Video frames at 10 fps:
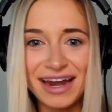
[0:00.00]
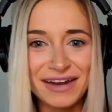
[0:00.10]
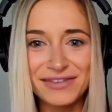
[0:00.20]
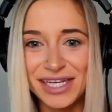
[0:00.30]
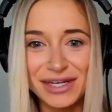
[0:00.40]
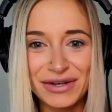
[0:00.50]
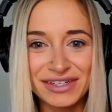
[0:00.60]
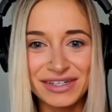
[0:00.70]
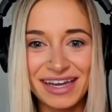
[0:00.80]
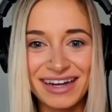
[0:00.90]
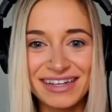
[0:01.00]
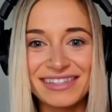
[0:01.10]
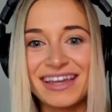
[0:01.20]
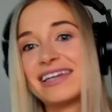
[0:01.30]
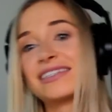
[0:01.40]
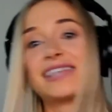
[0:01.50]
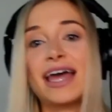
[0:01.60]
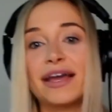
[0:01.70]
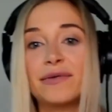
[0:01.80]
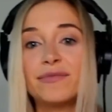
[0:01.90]
NFT New York cities. And he's
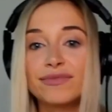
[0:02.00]
like,